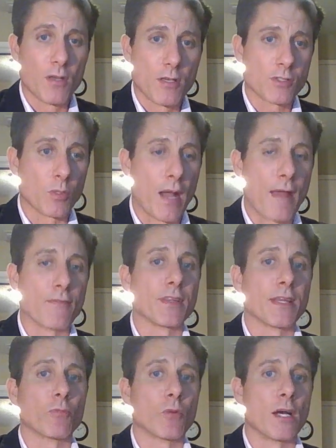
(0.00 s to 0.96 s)
So
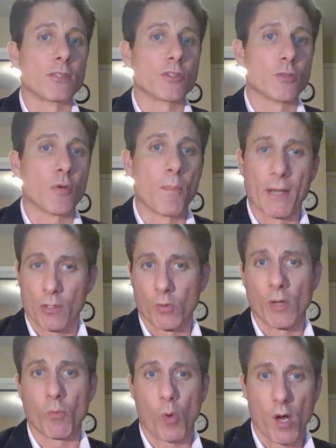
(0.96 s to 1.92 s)
everything runs through a
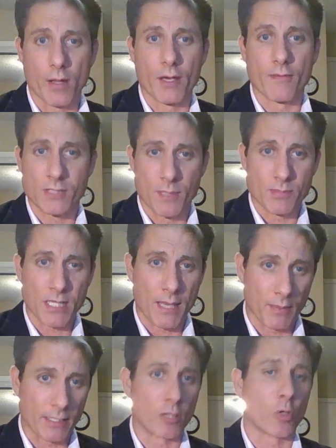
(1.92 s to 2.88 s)
Bitcoin wallet of some type,
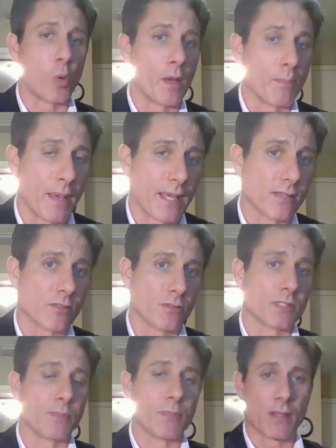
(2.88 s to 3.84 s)
like a Coinbase or
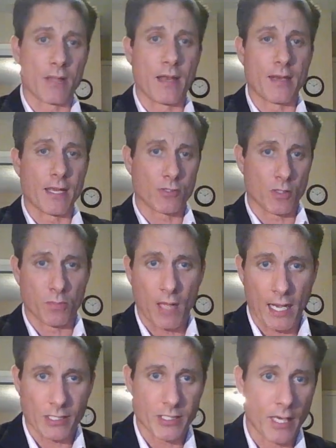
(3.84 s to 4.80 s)
something of that nature, a
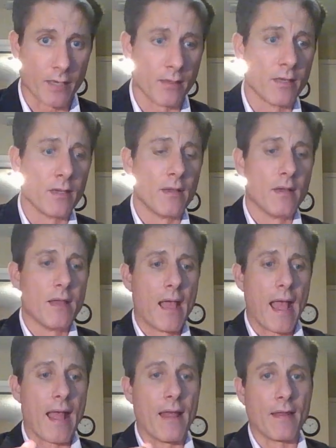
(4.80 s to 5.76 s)
blockchain.
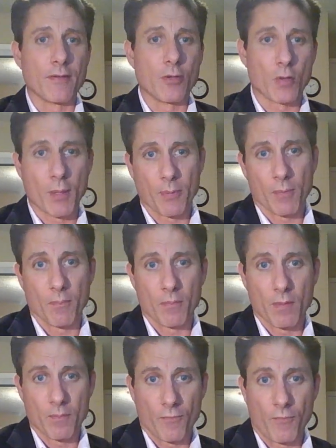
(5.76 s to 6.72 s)
And you're able to
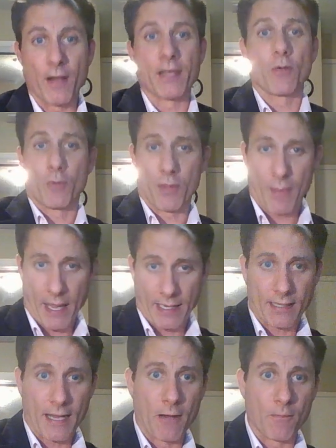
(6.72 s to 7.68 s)
fund it with a bank
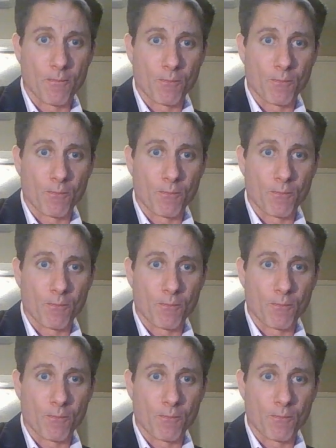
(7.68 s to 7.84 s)
account.